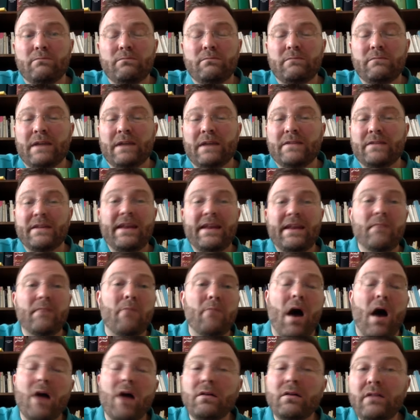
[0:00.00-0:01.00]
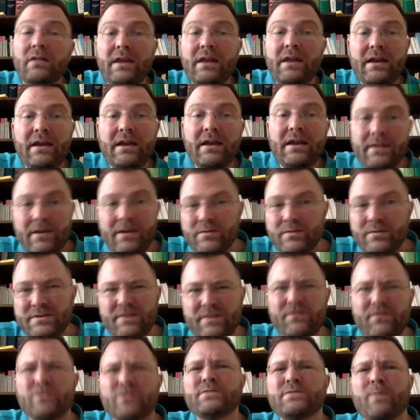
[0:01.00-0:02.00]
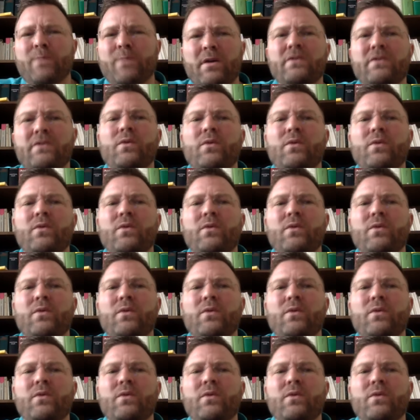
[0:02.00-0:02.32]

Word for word: like the data modeling, I think was the first part of